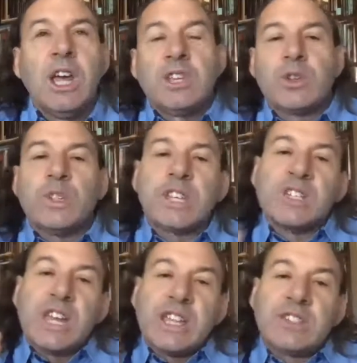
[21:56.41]
So it's a
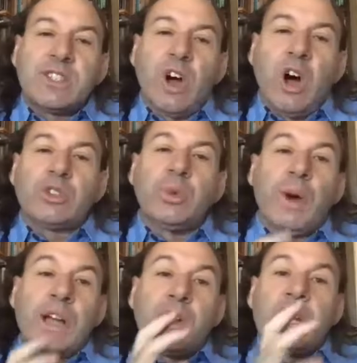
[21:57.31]
chance also,
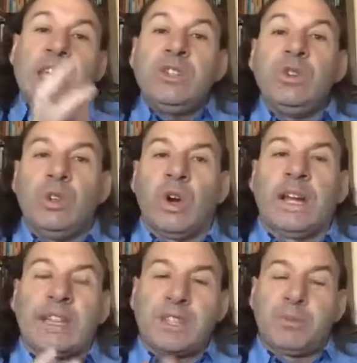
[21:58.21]
while you're in New York
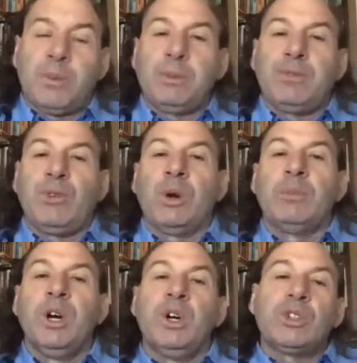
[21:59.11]
at this Permanent Forum,
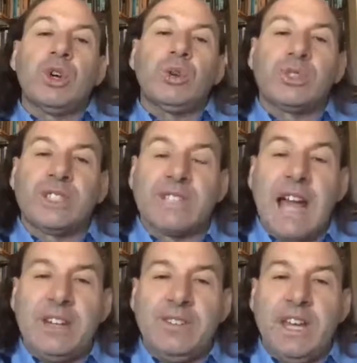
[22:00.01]
to host a
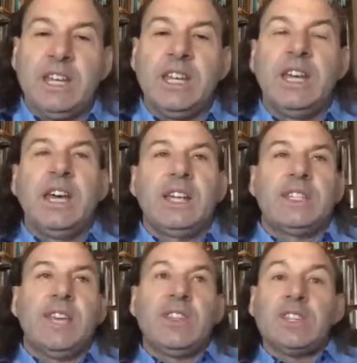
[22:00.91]
side event and
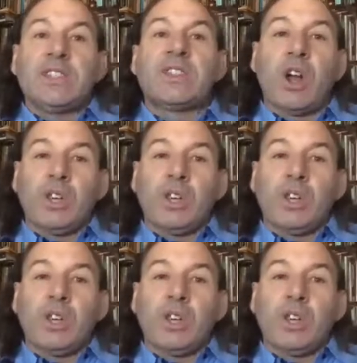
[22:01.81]
say, this is our